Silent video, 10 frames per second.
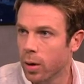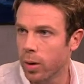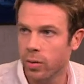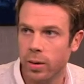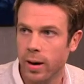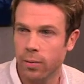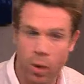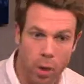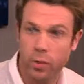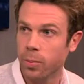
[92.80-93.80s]
Whereas you can have
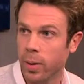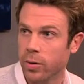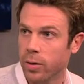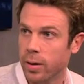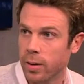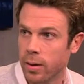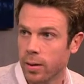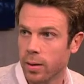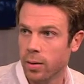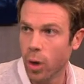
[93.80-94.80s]
loads of budget,
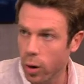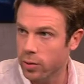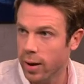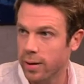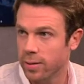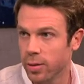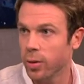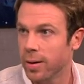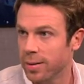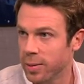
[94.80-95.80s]
no taste, and
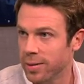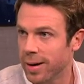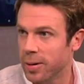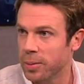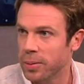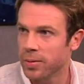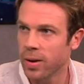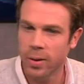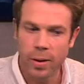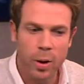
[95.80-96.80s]
create something terrible. Yeah.
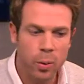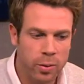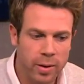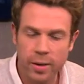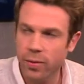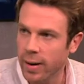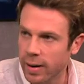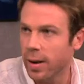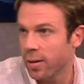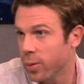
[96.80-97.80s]
So we really fell
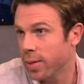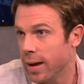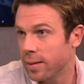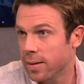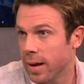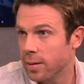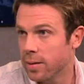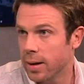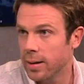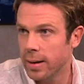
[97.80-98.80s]
in love with that
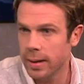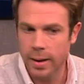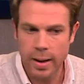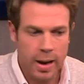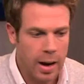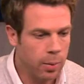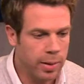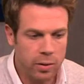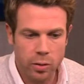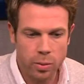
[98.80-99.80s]
taste idea. And we
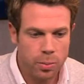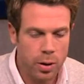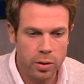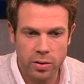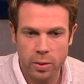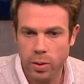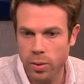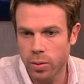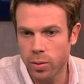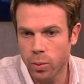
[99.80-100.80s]
then sort of merged it
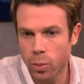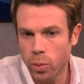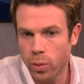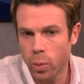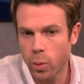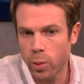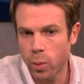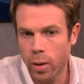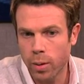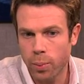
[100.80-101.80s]
with what we're
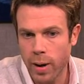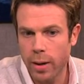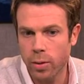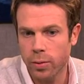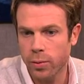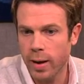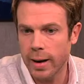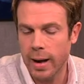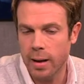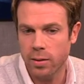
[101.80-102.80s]
quite proud of at
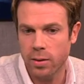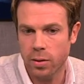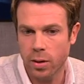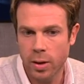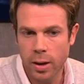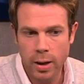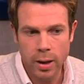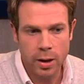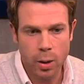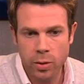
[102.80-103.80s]
Weylandts, is that,
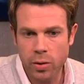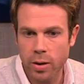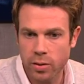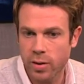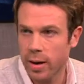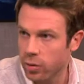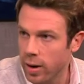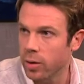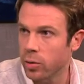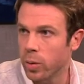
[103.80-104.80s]
you know, we try and set
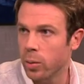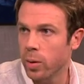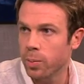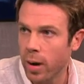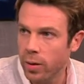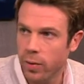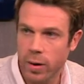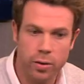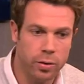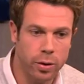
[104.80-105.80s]
trends. We buy
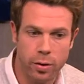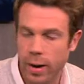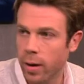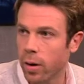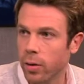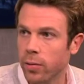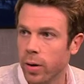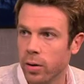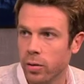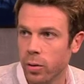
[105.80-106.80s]
furniture and create our own
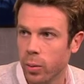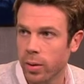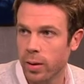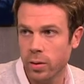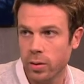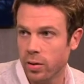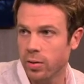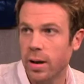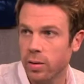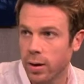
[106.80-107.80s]
furniture that we think is going to
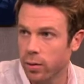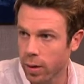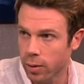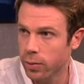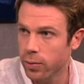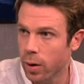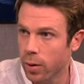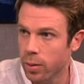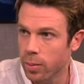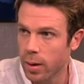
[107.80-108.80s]
set trends rather than
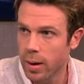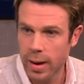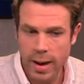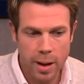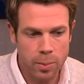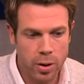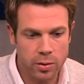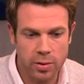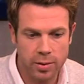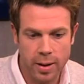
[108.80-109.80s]
follow them. Yeah. And
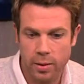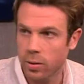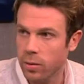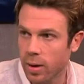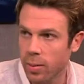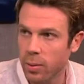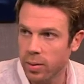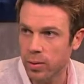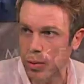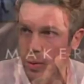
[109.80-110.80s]
merge it together to come up with this